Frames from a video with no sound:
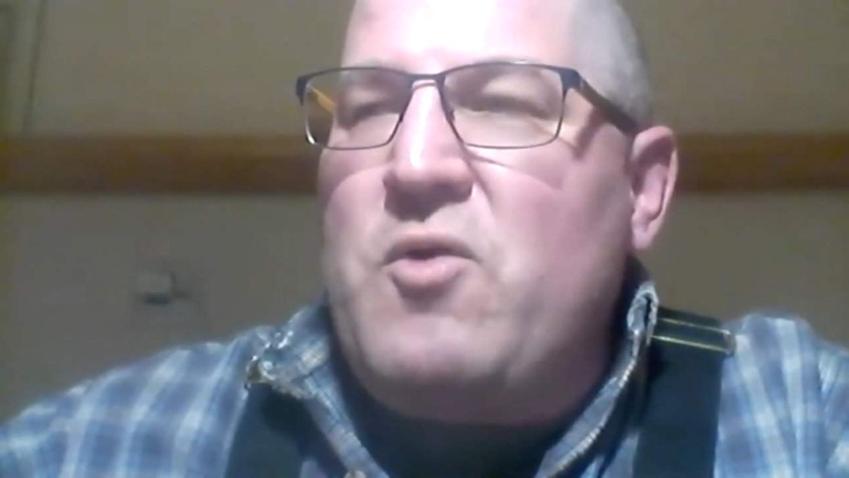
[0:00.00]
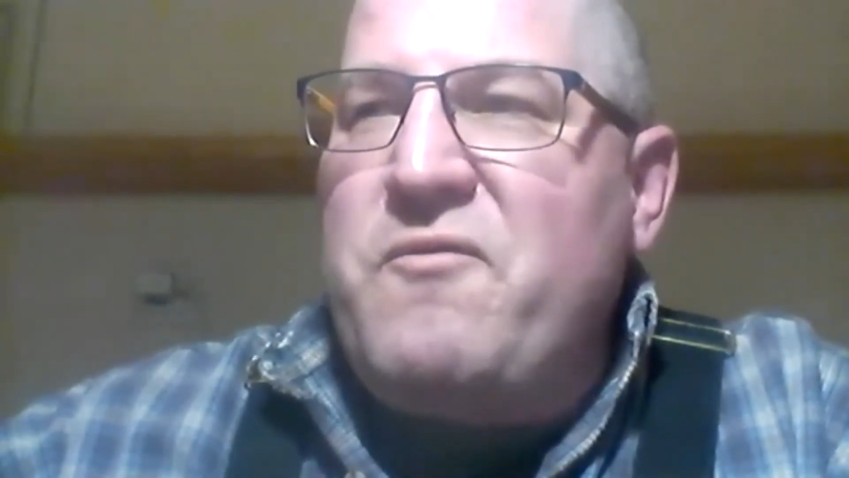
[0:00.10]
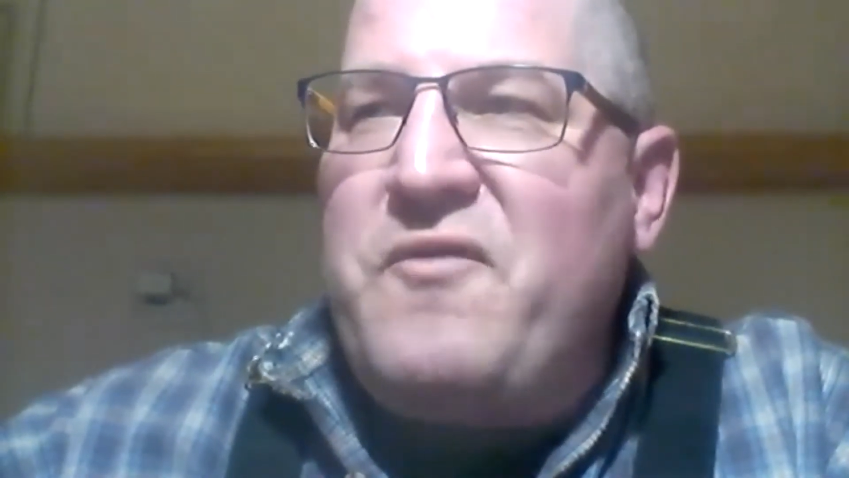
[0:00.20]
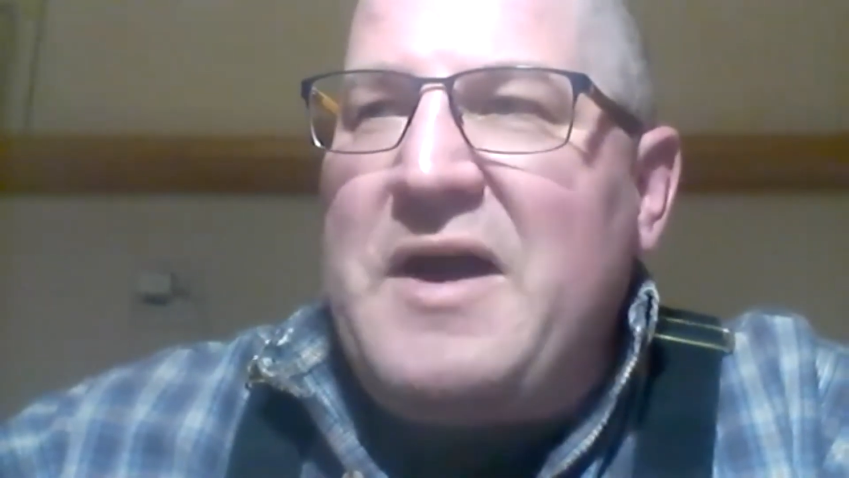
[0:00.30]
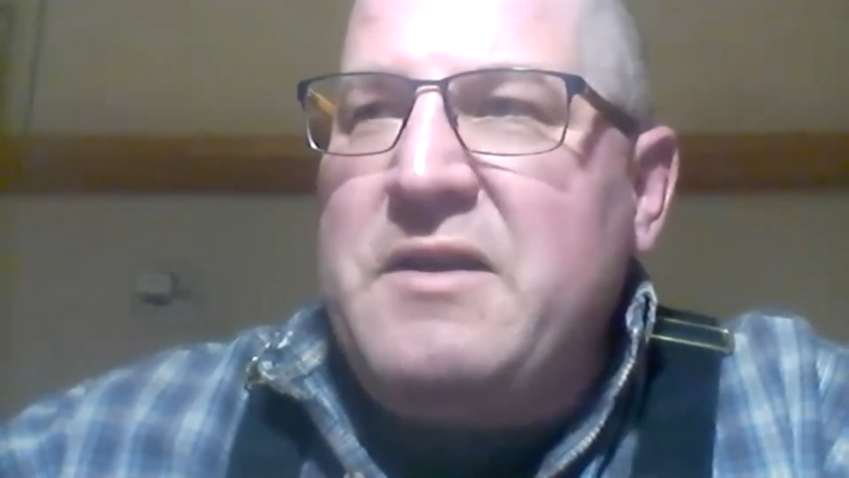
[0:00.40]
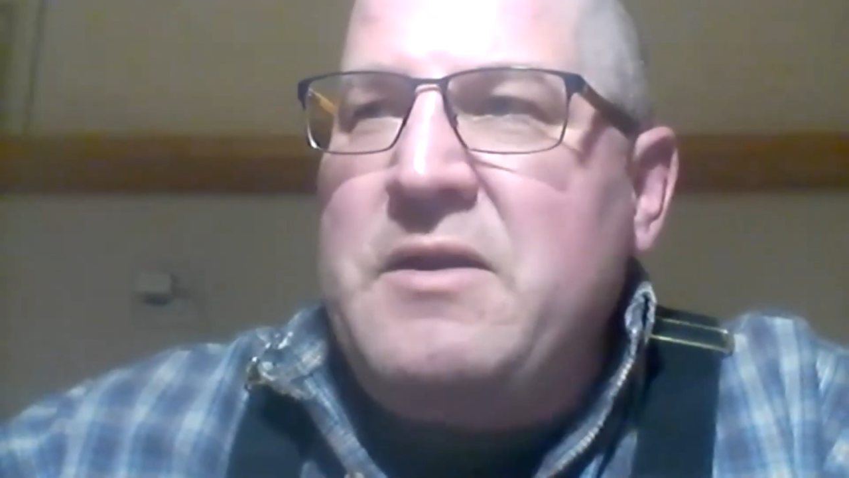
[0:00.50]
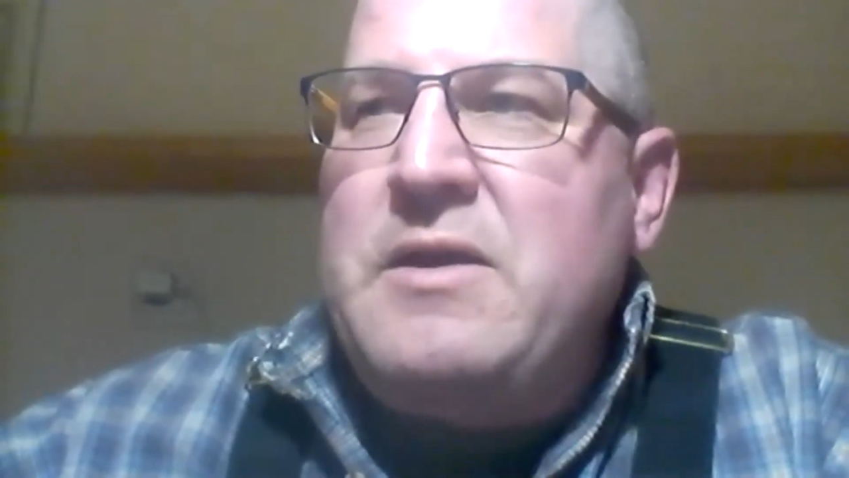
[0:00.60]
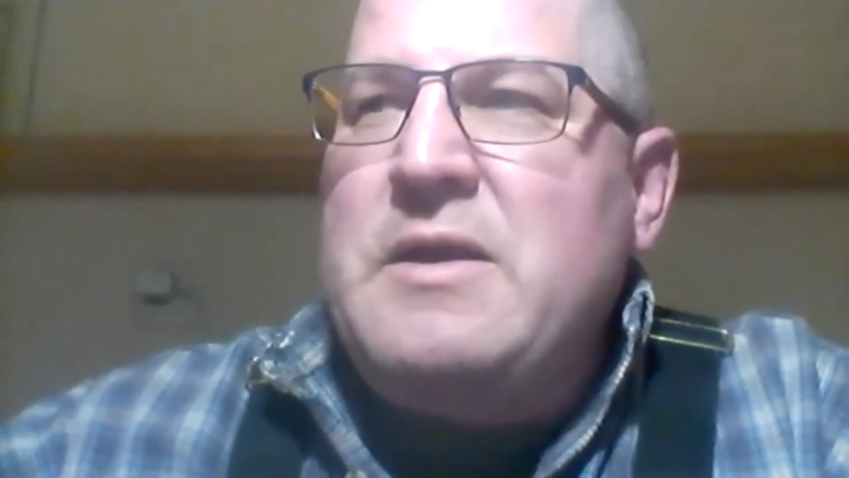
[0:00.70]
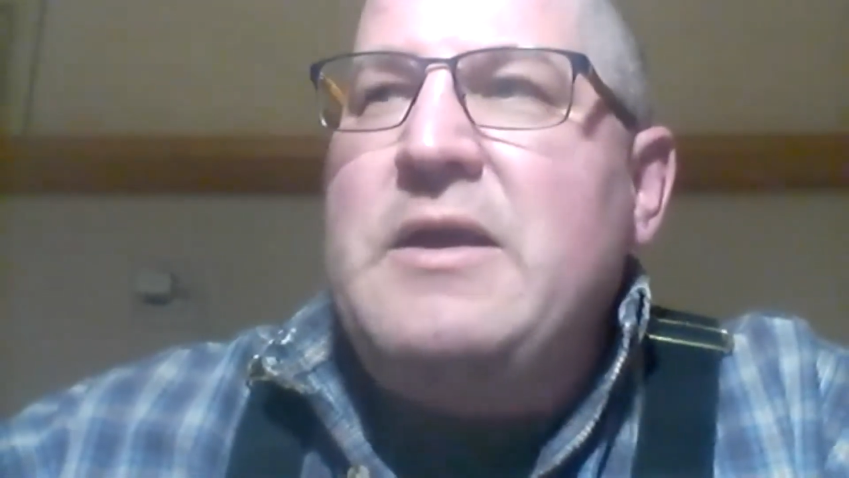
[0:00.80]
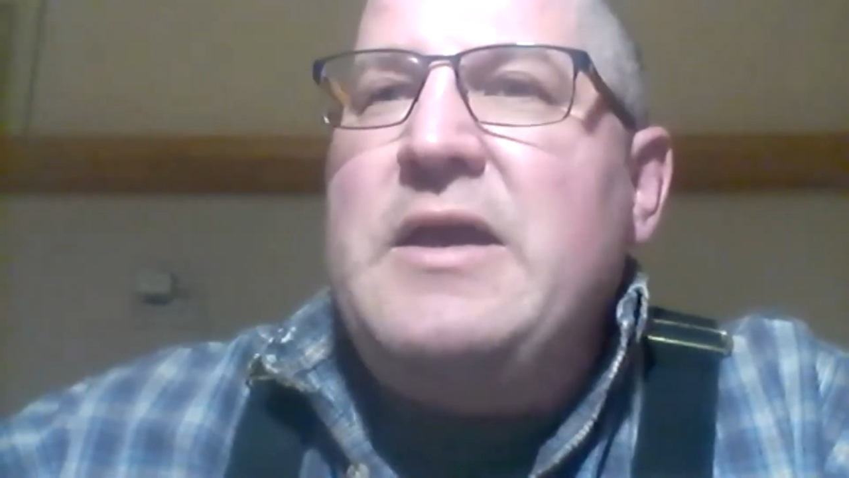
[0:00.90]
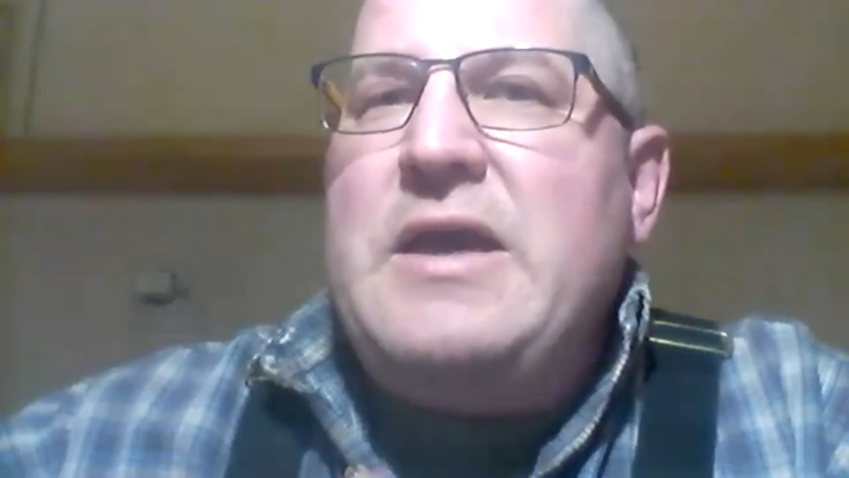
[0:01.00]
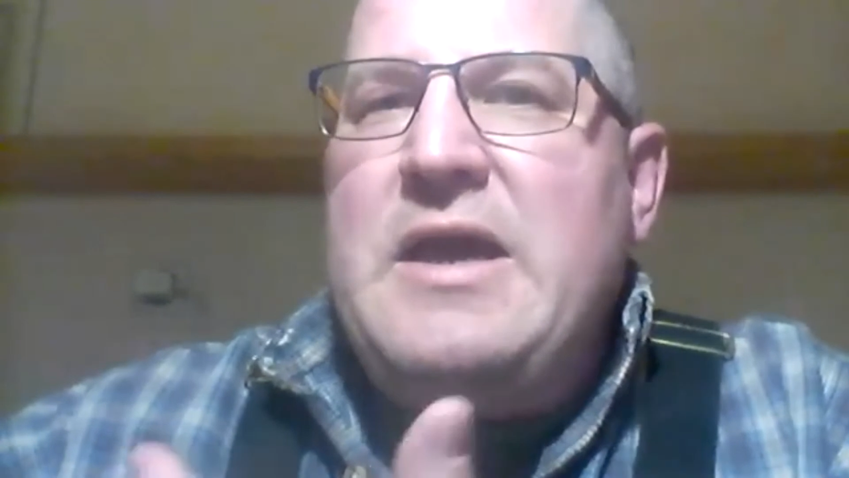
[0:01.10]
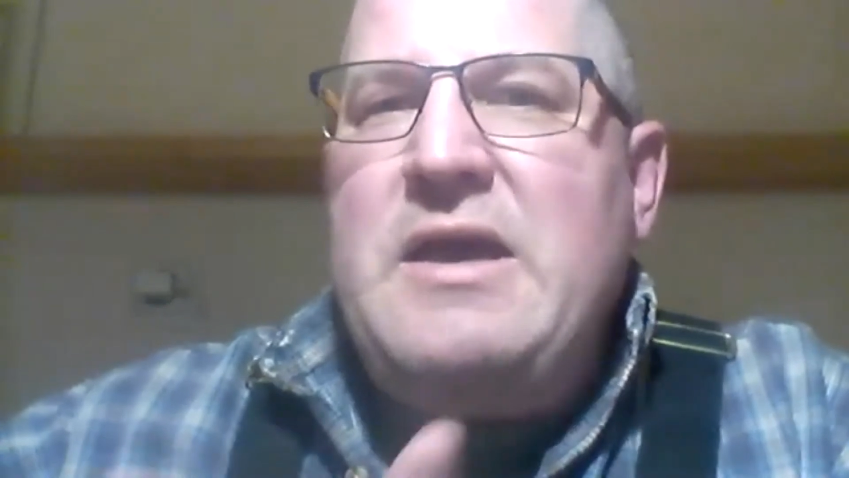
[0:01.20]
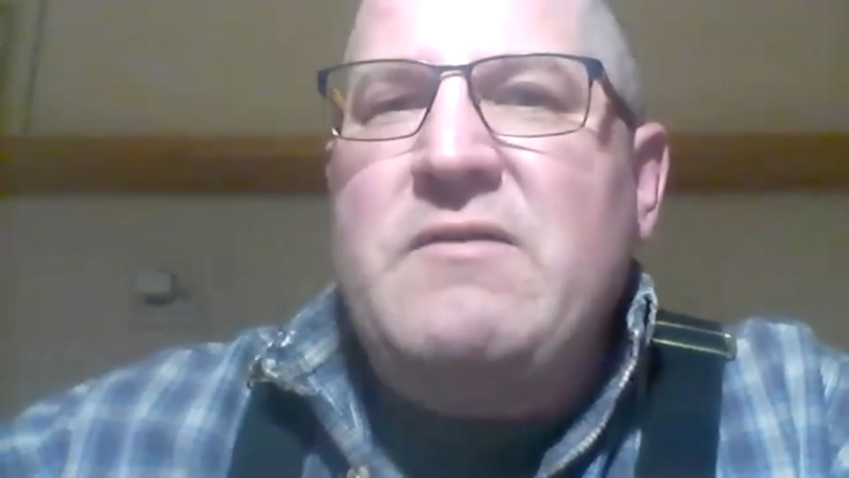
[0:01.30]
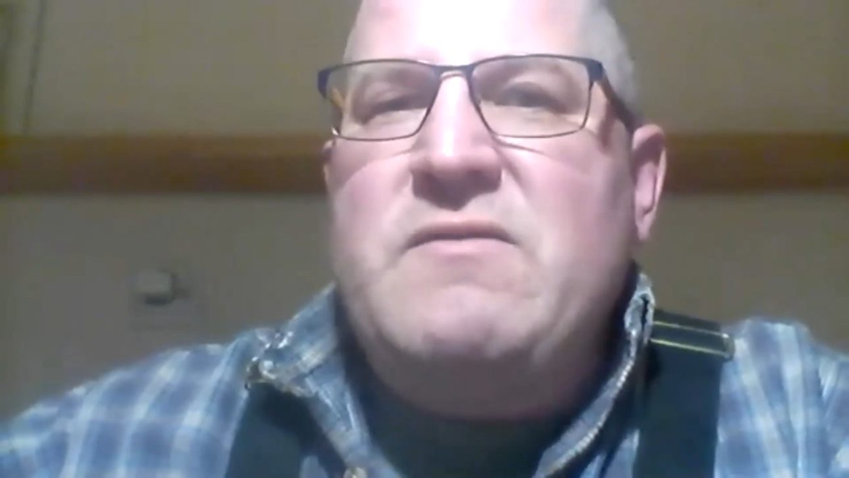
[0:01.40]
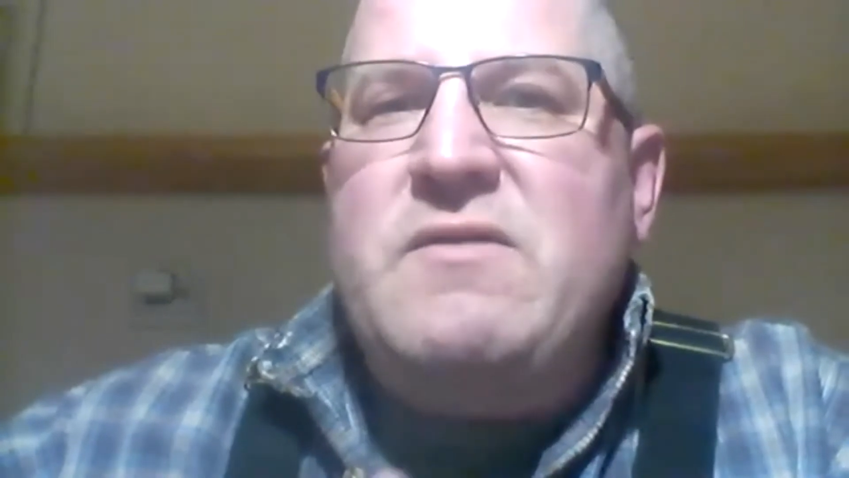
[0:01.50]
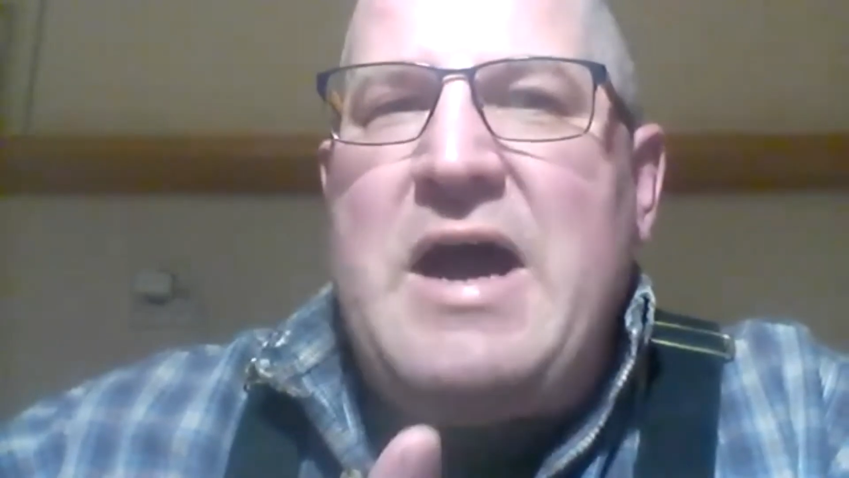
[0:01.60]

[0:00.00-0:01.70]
fun is a